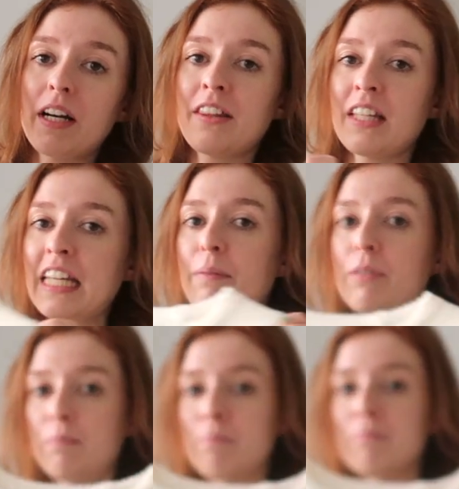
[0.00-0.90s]
And I think it
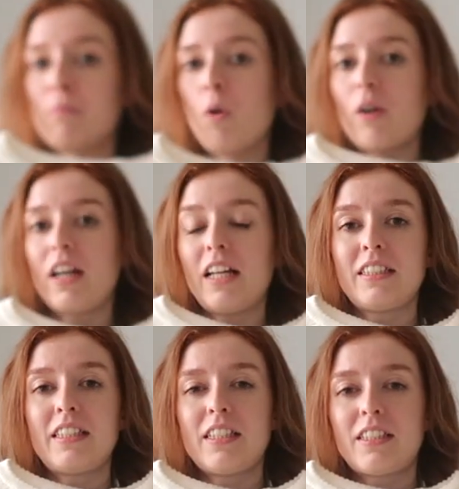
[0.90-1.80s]
was more or
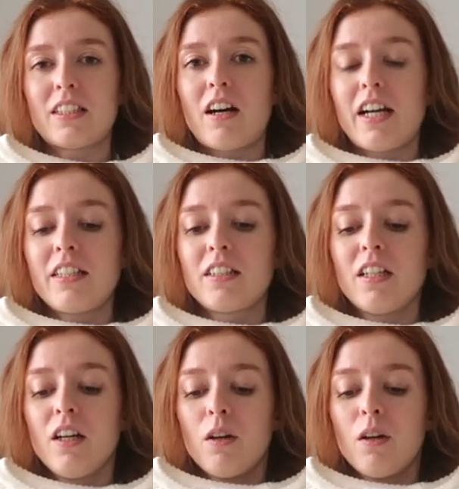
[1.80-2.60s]
less this size.